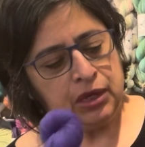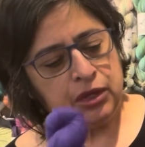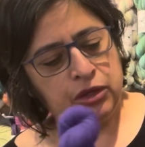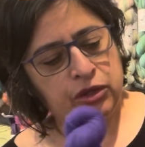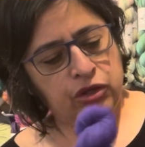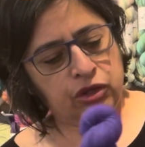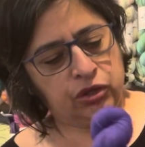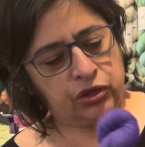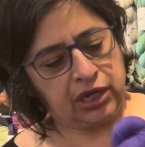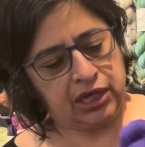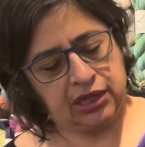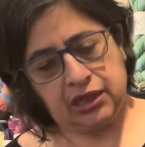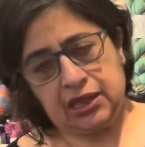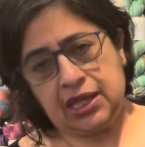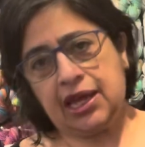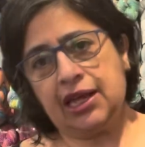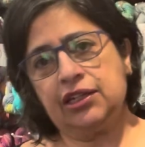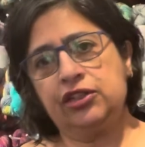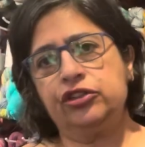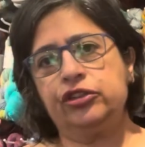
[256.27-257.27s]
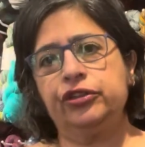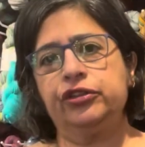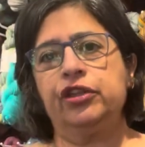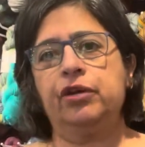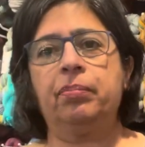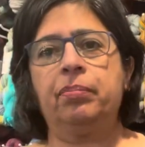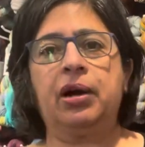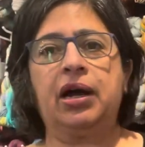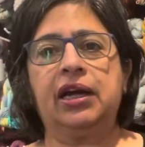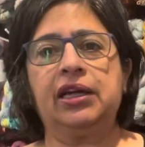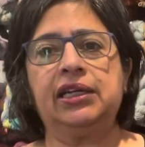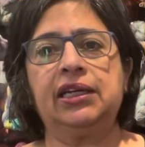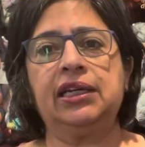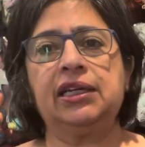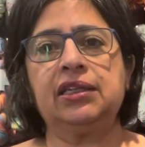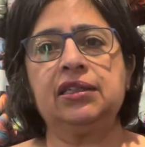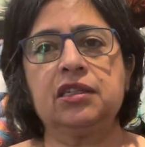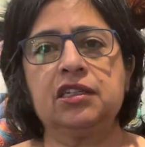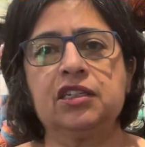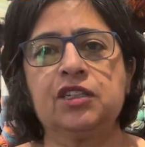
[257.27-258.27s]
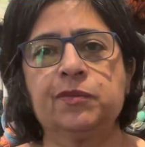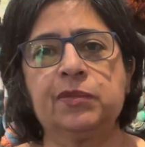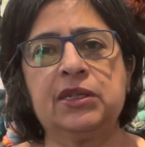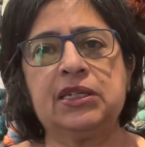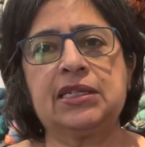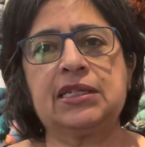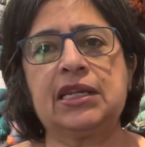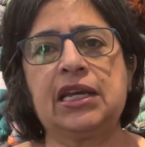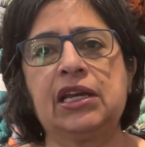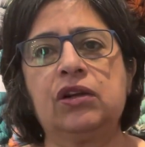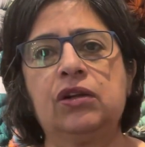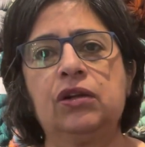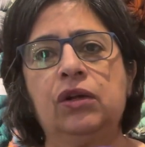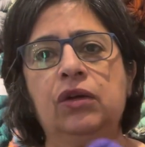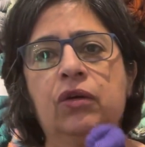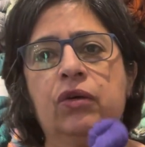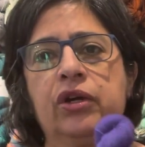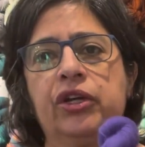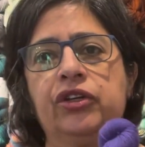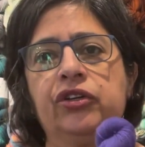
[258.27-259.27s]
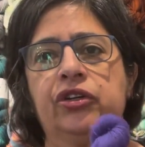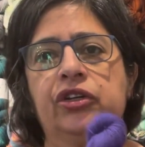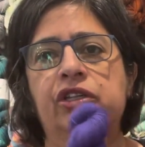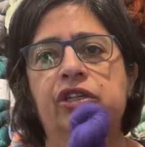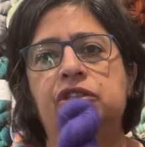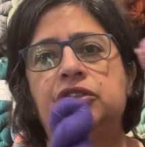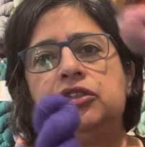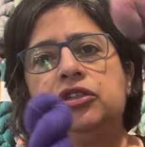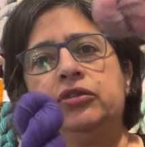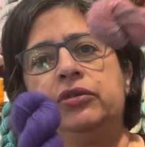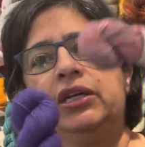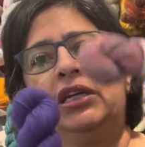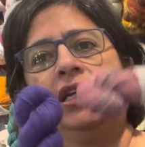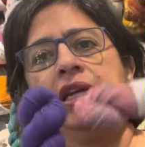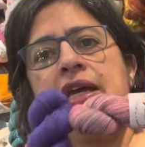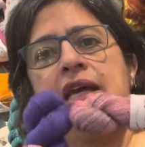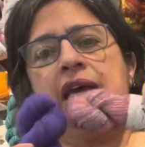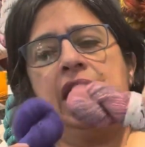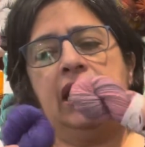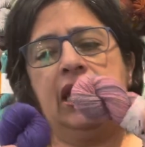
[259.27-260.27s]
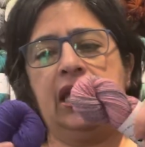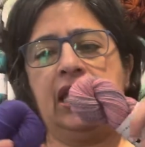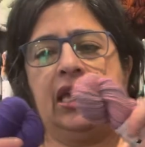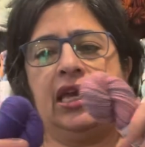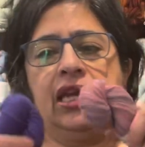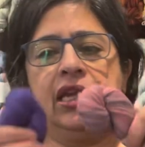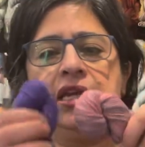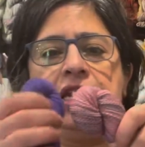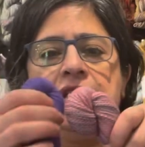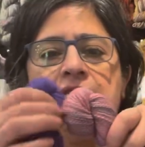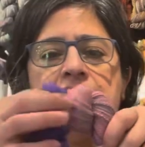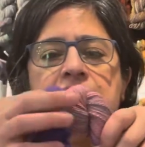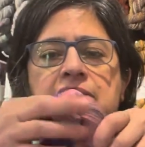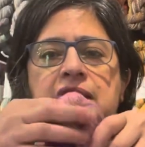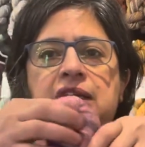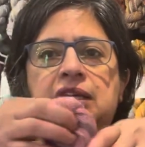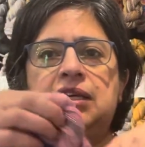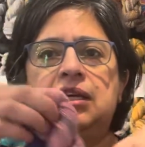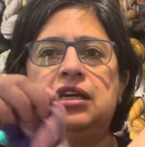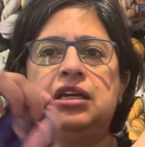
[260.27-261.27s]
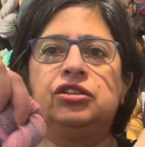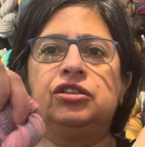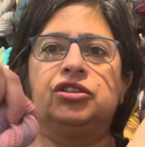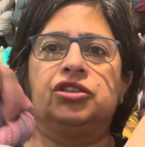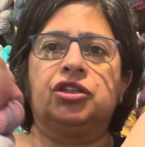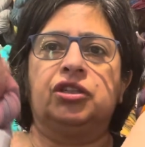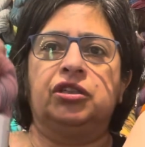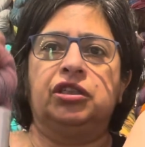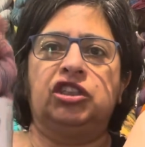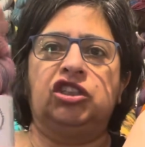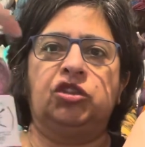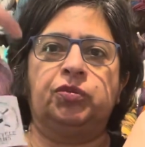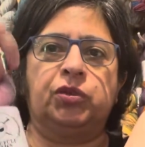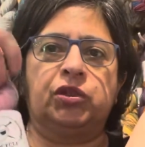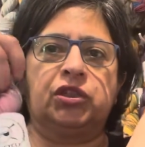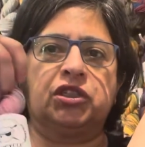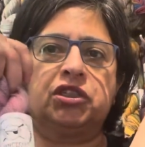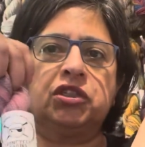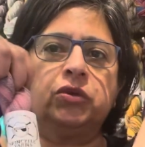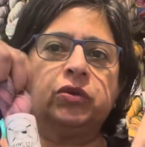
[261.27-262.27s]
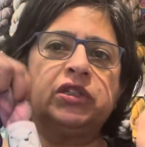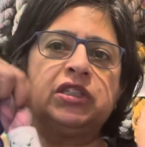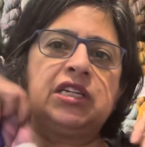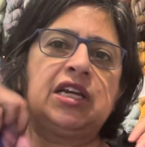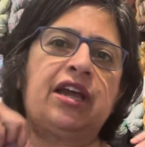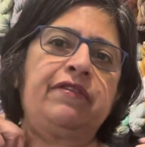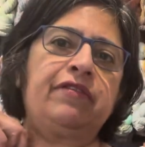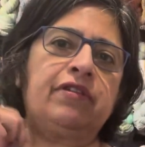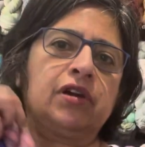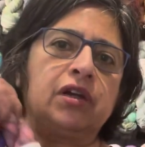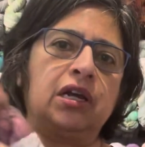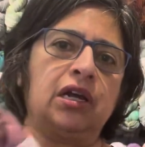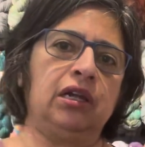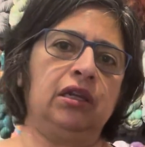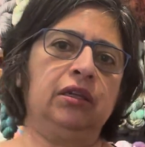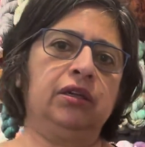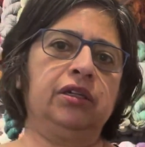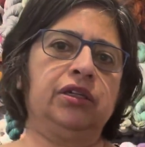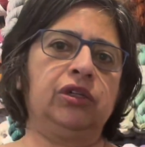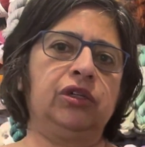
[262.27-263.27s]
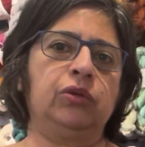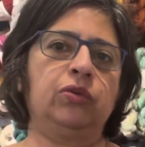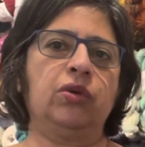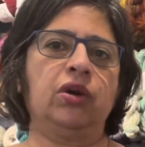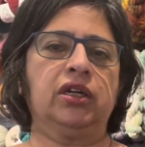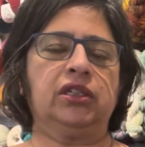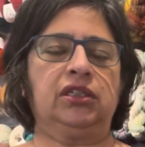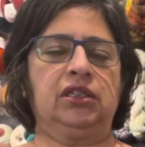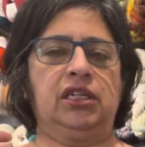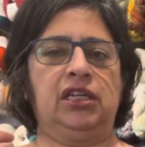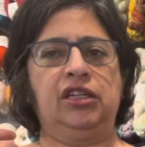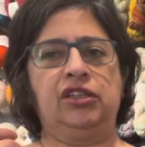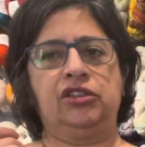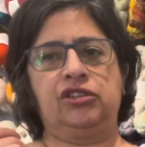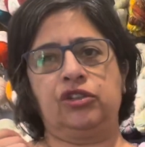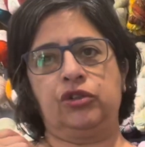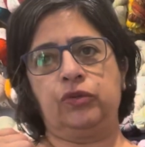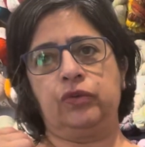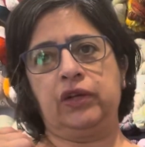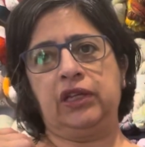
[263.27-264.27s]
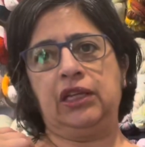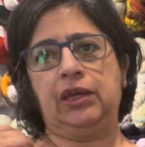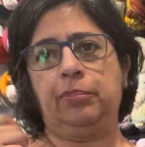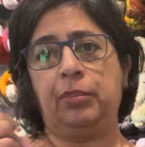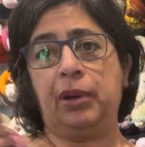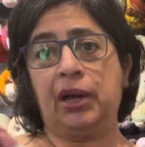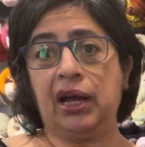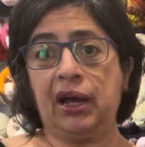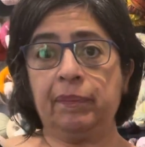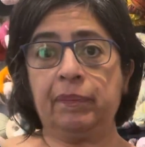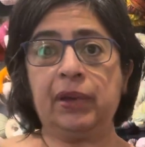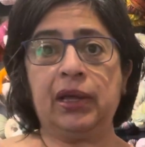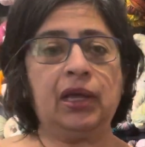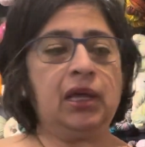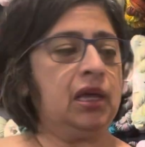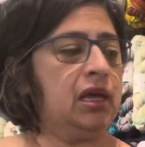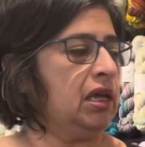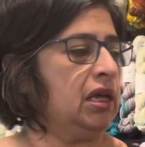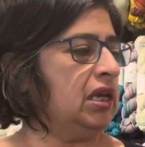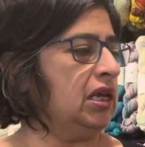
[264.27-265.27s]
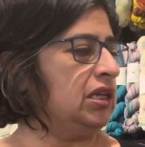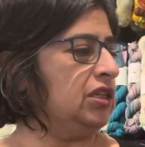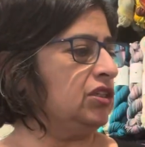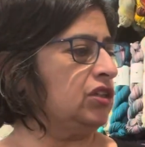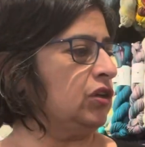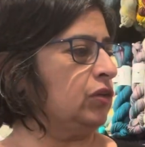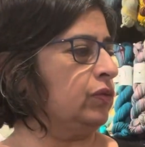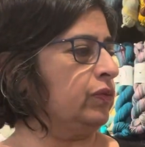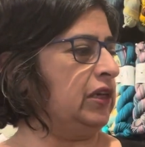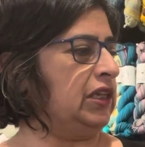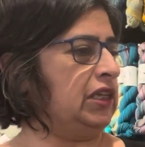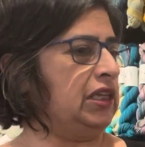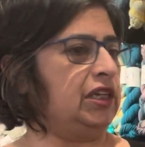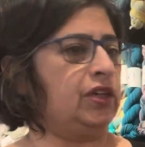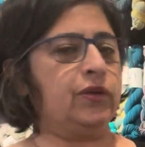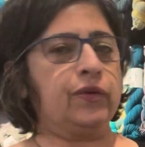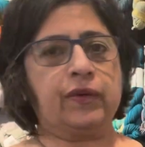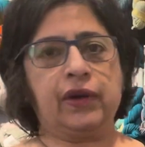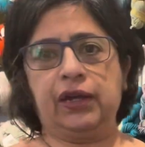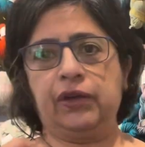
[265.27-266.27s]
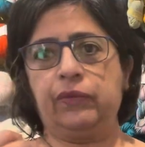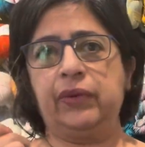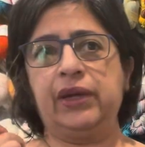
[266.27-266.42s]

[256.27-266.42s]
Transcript: You can then do the body in the Spin Cycle, or you could do it in the Journey Sport. So whichever color you want it to really pop is really great.